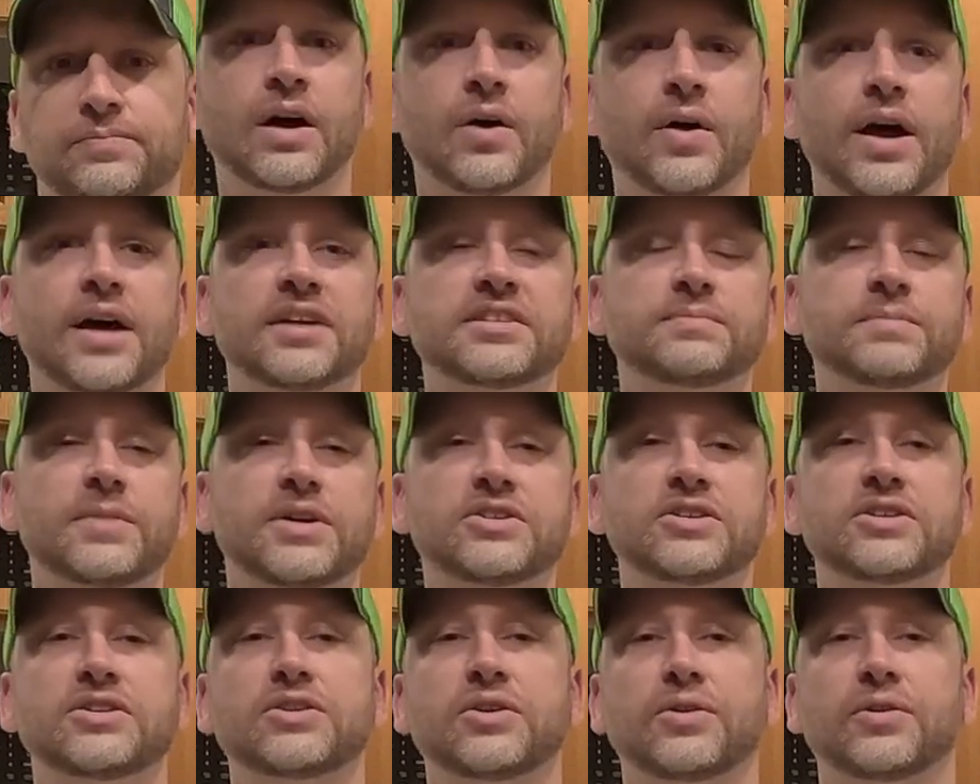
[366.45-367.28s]
Now, as
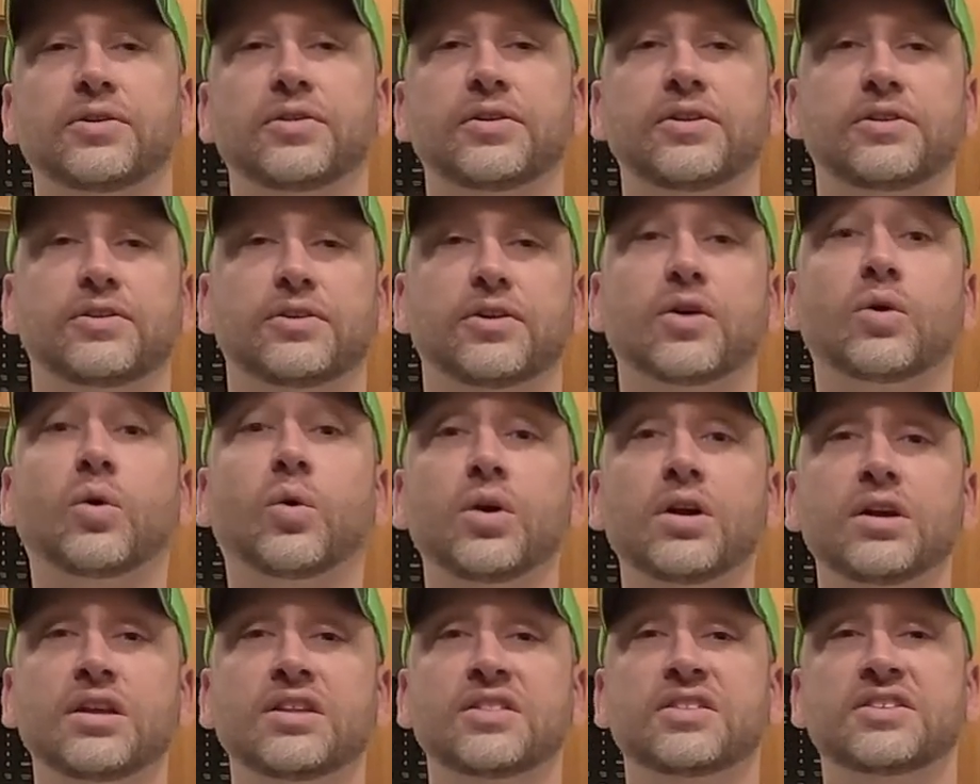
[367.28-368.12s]
mentioned earlier,
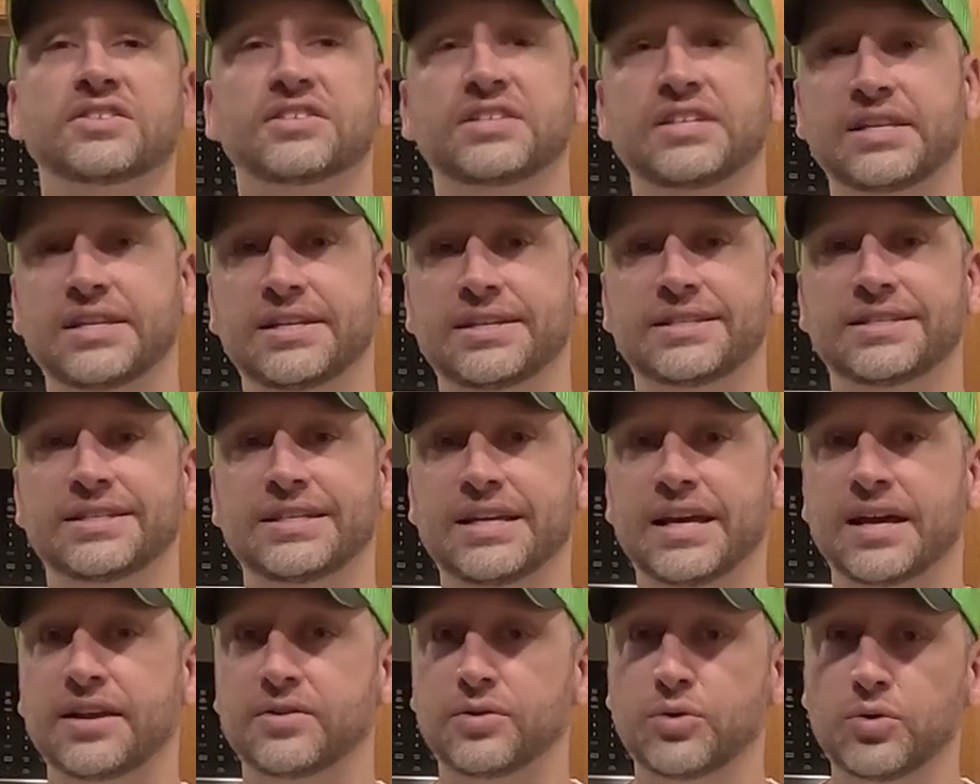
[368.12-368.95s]
according to the
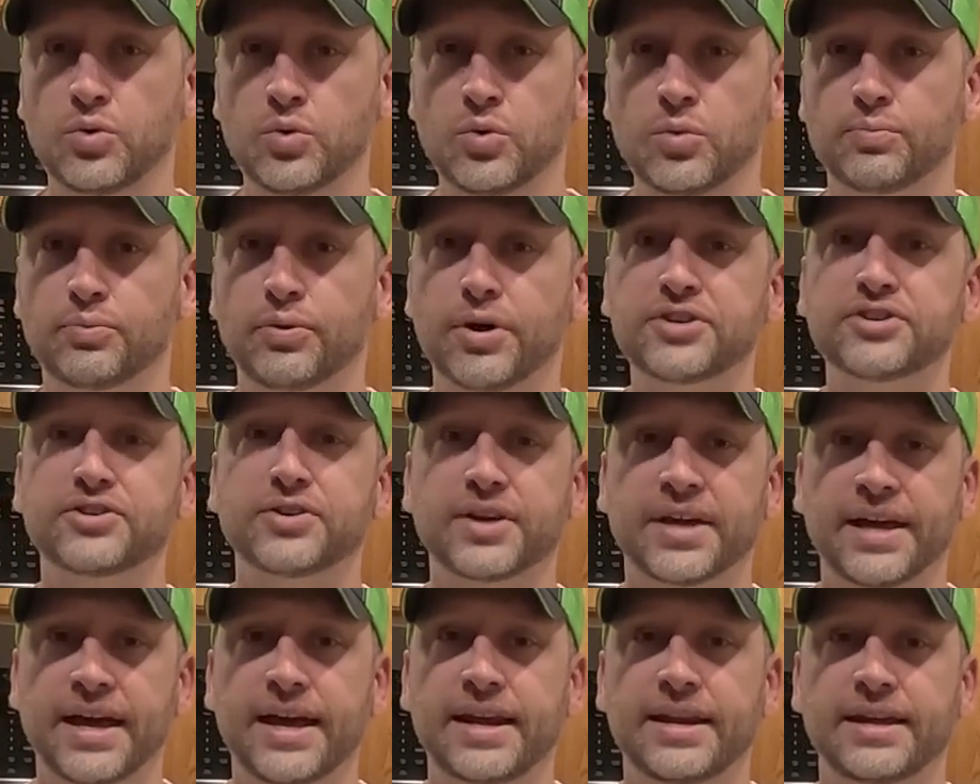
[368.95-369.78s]
CDC and WHO,
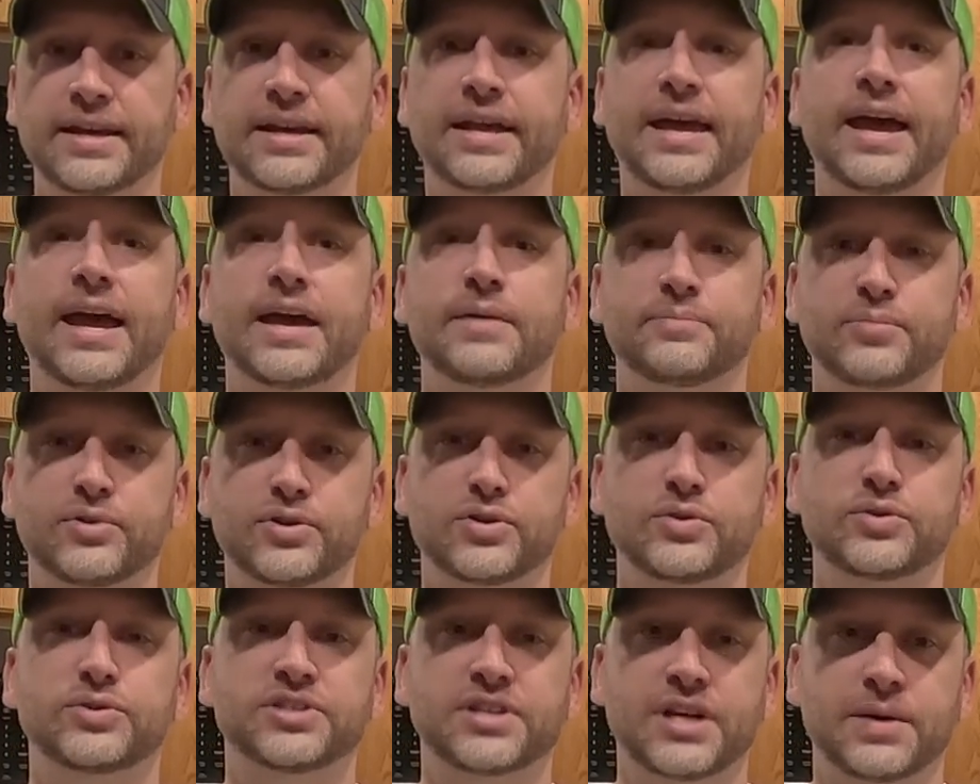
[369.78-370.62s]
pressure canning can
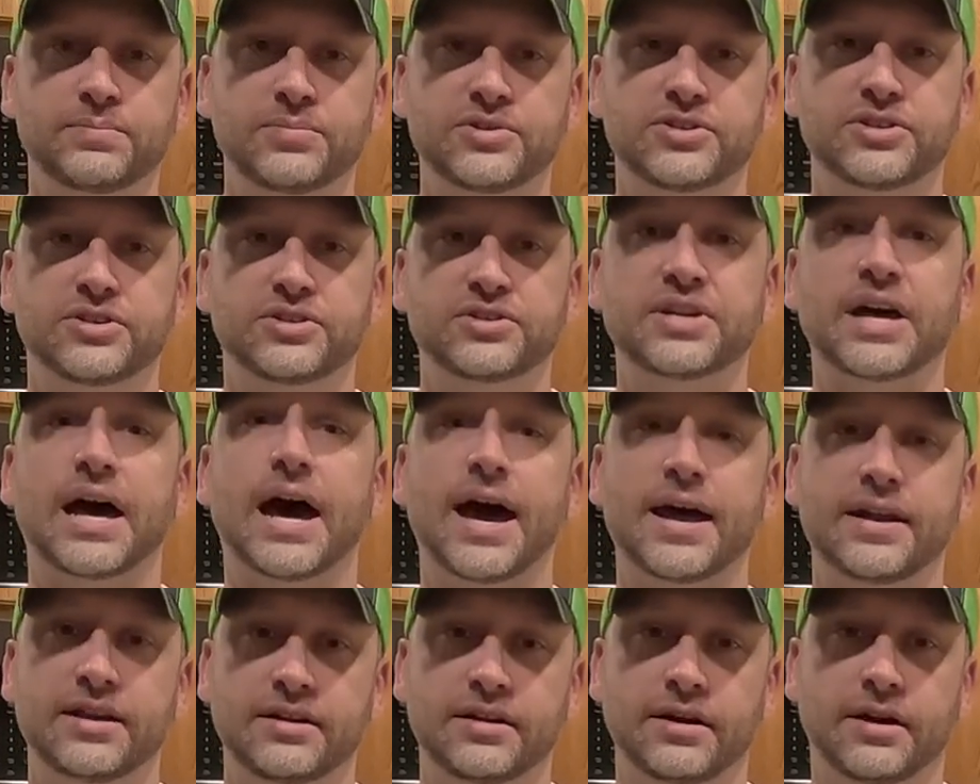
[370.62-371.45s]
produce temperatures
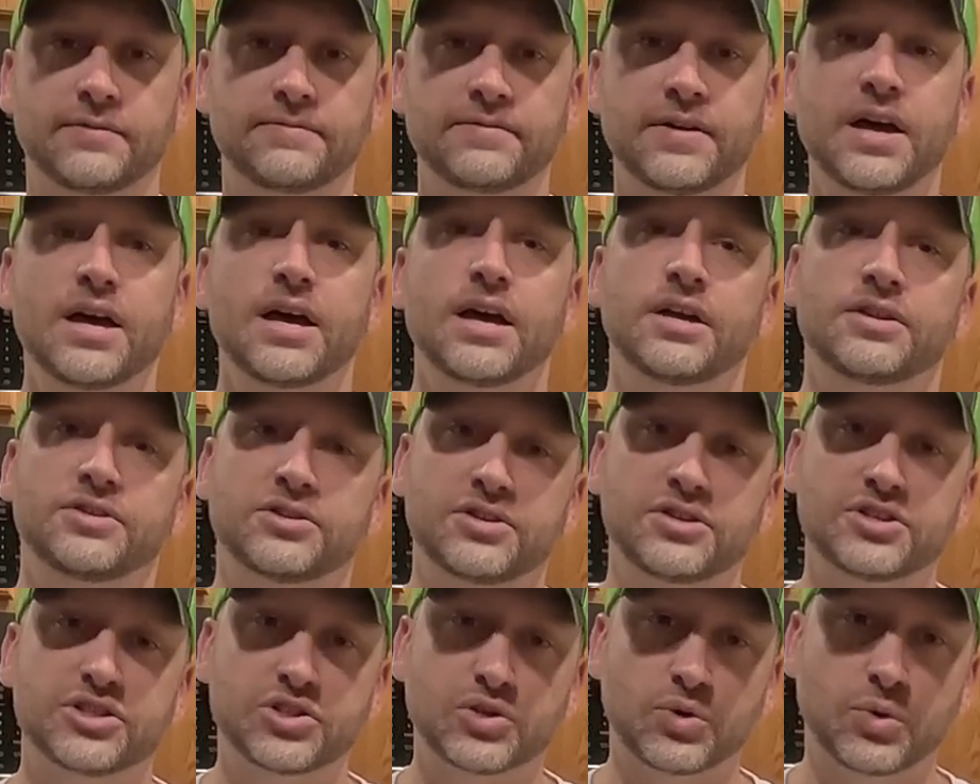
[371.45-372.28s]
hot enough
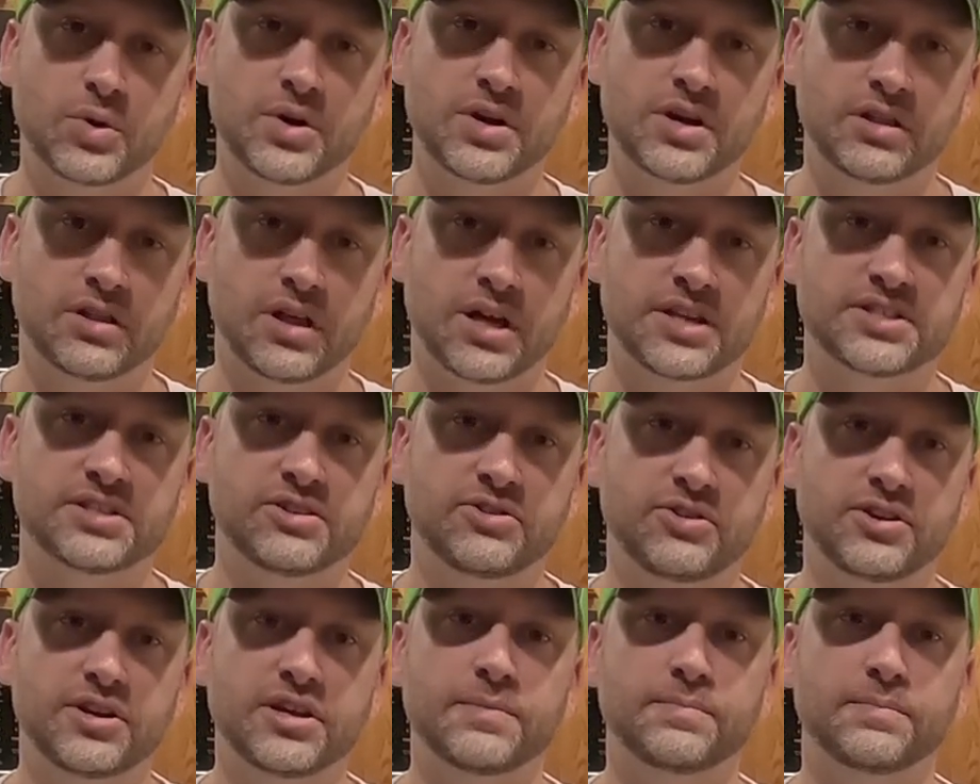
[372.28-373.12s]
to destroy
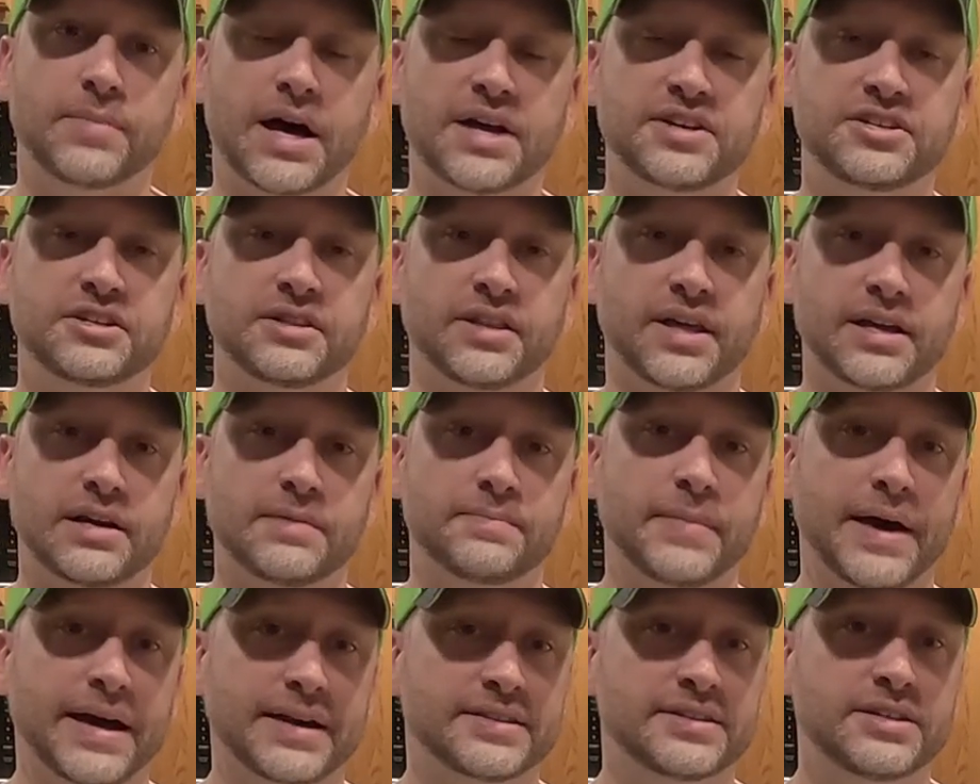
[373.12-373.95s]
Clostridium
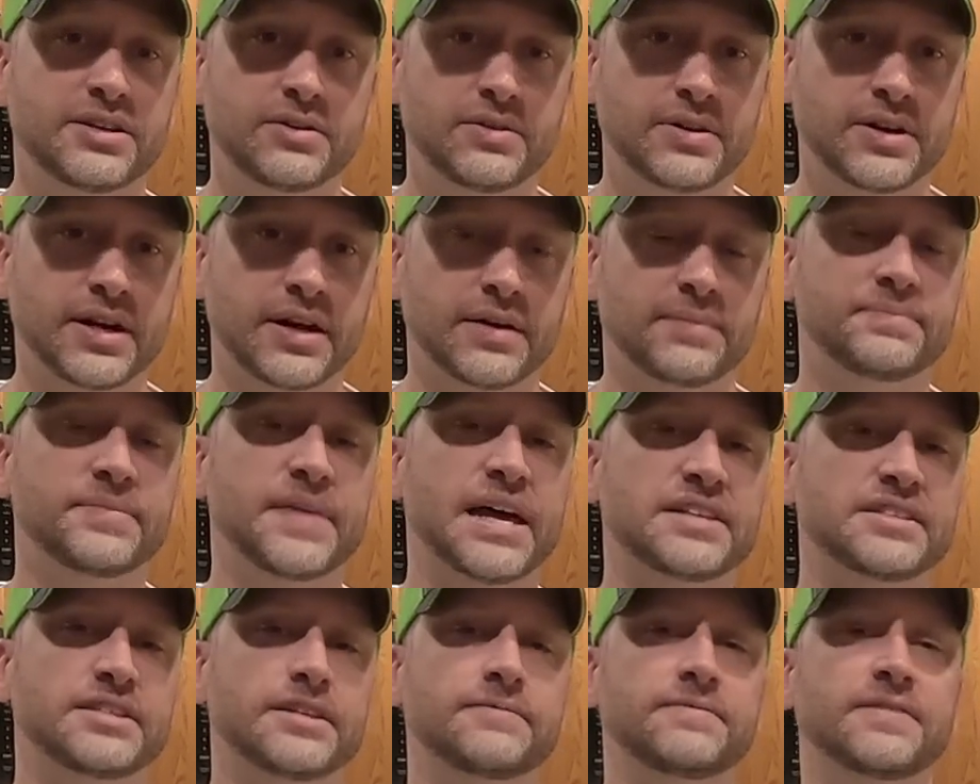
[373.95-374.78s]
botulinum bacteria.
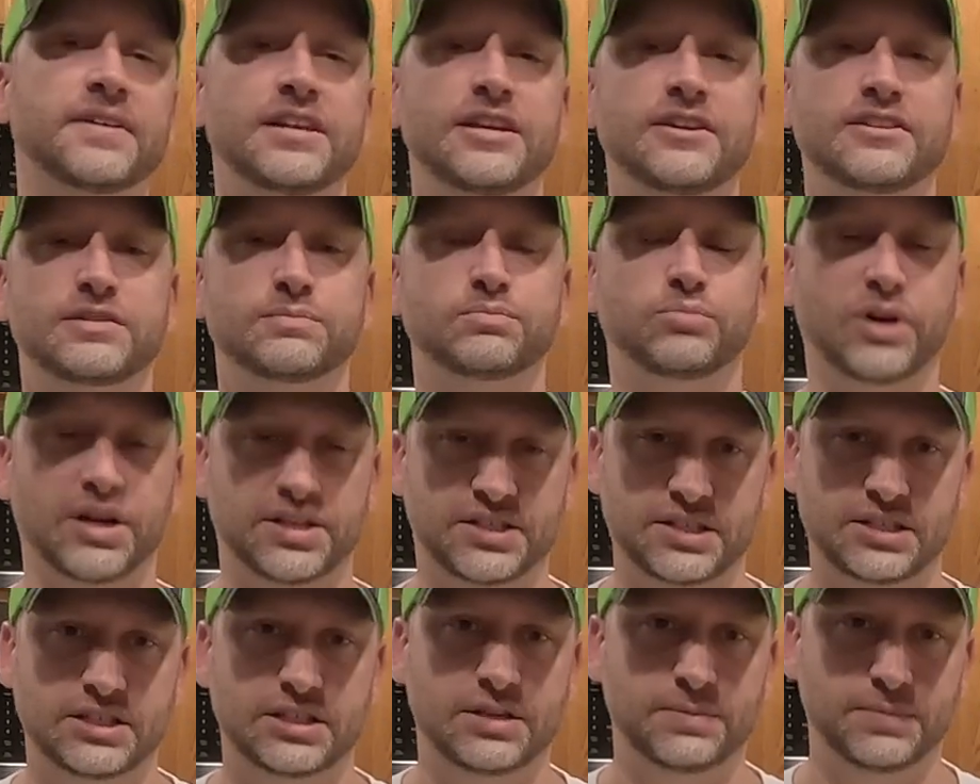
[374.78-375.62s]
That's if any is
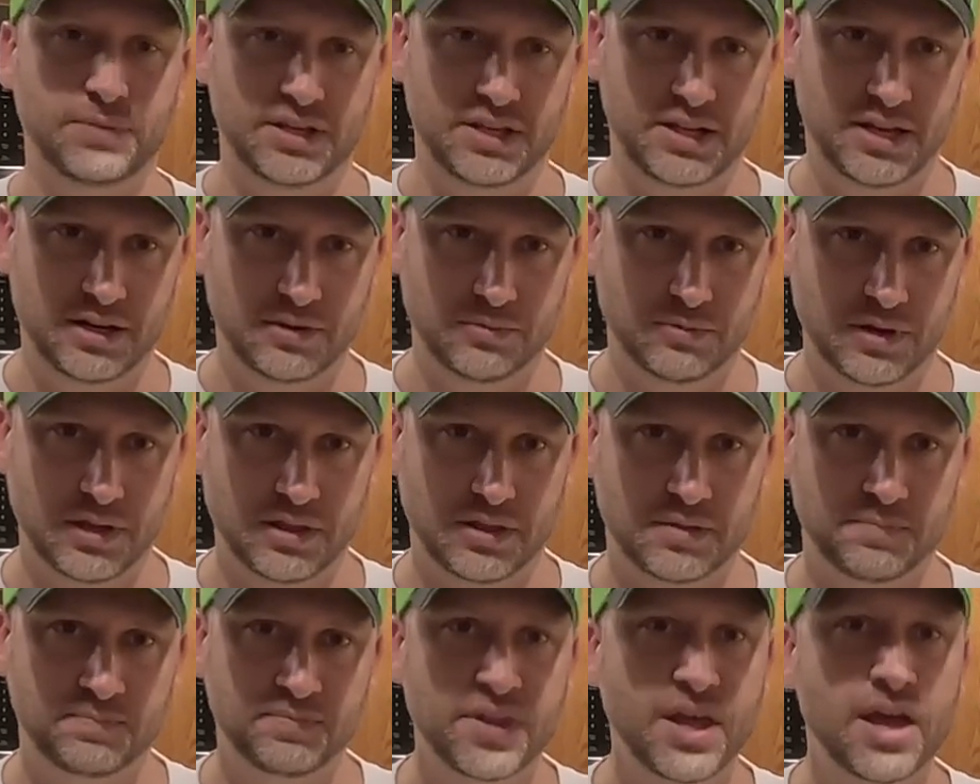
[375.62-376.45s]
present to begin with.